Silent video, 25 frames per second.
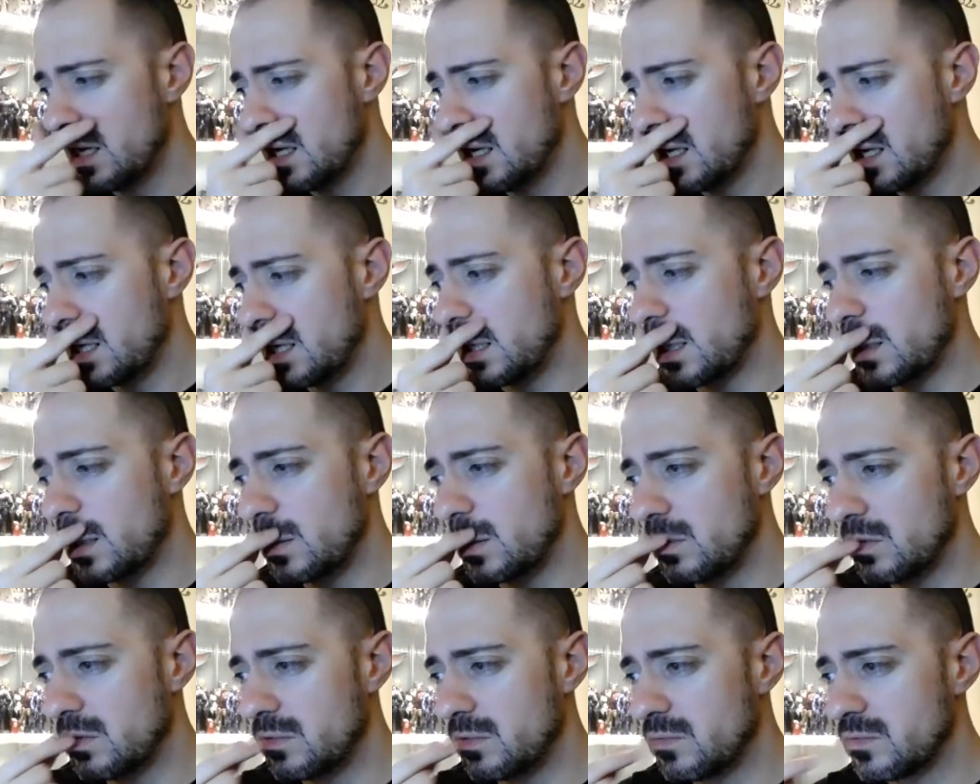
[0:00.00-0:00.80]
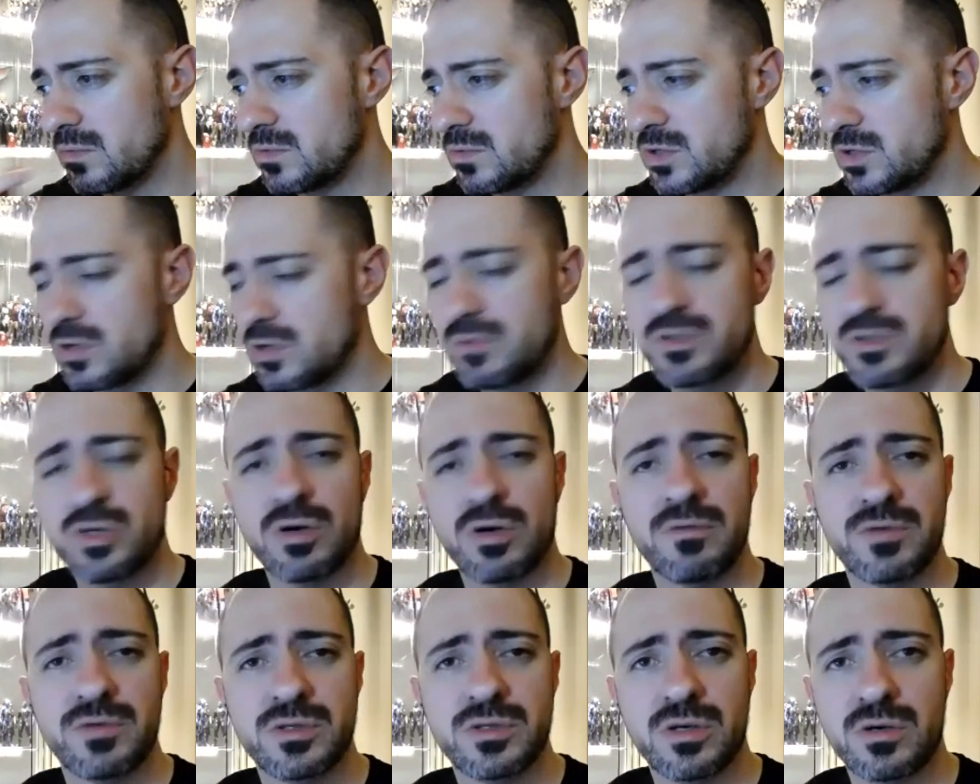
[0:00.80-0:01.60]
You know, doing toy
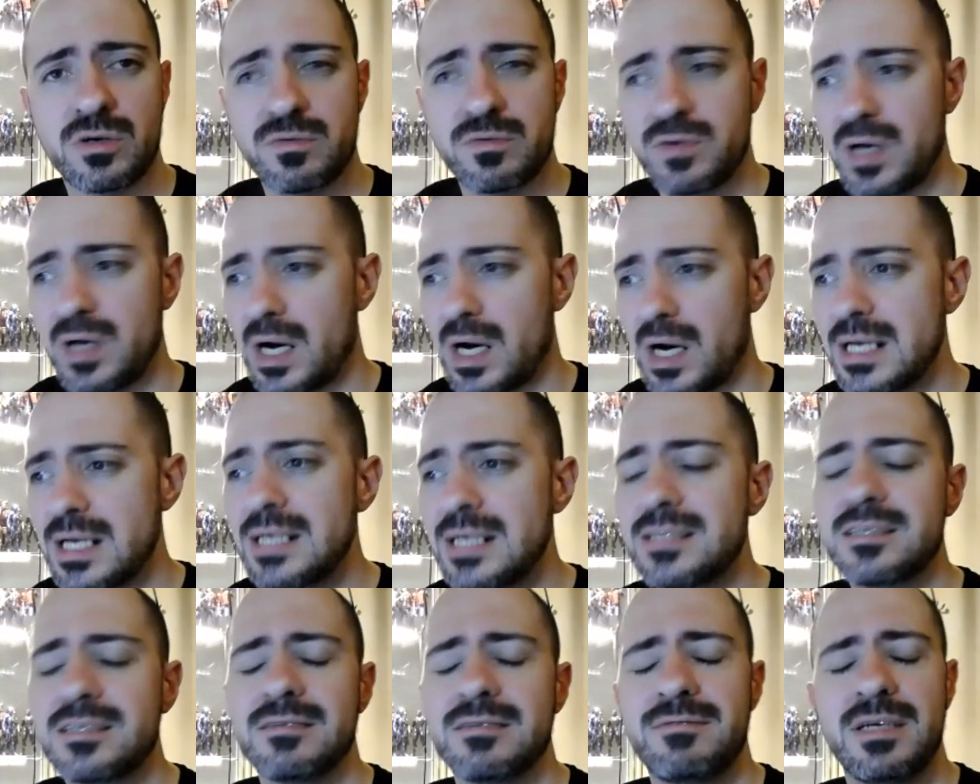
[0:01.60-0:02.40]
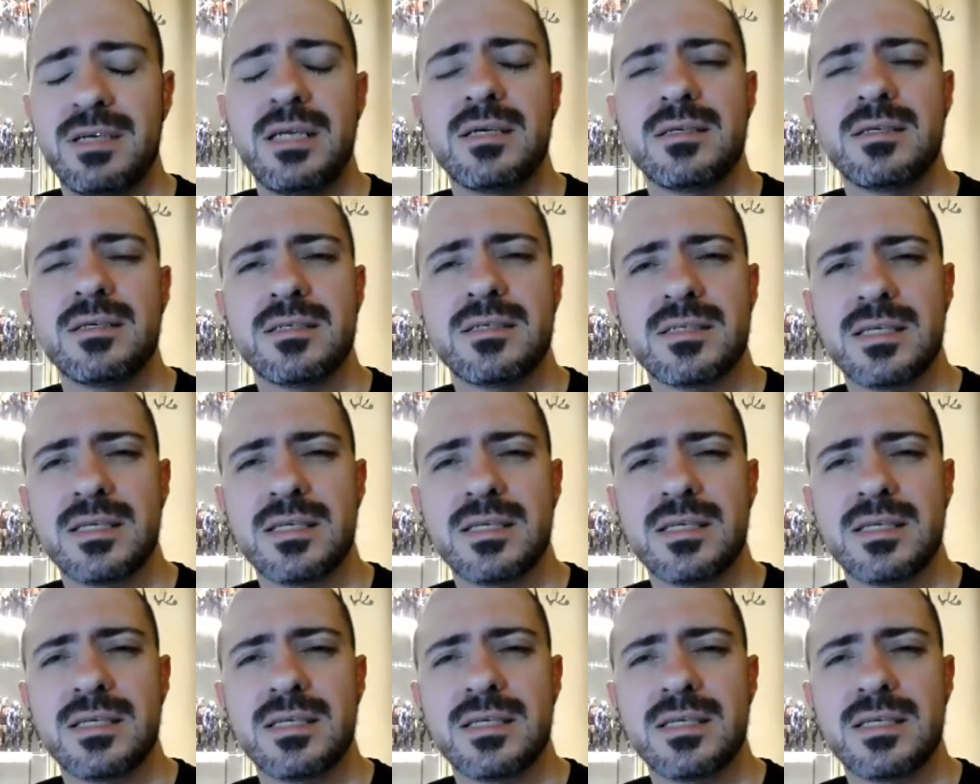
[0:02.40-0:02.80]
photography, I need civilians,